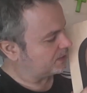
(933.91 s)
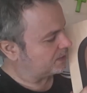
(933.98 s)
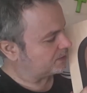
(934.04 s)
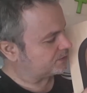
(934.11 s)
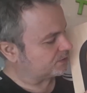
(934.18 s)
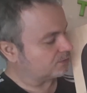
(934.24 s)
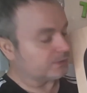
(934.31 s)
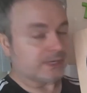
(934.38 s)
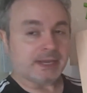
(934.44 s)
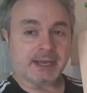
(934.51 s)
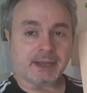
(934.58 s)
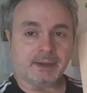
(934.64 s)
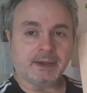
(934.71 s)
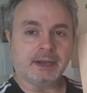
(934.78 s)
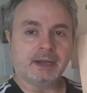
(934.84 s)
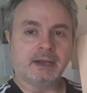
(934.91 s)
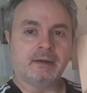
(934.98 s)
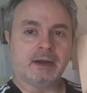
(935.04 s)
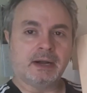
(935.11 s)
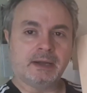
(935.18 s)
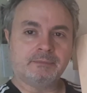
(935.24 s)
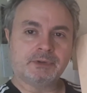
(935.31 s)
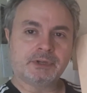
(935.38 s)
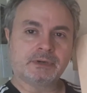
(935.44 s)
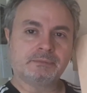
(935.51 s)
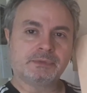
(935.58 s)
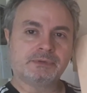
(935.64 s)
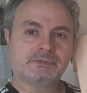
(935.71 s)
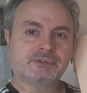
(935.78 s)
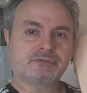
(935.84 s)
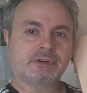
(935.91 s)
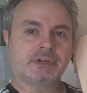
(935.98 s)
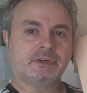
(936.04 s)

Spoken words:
So yeah, I'm going to move straight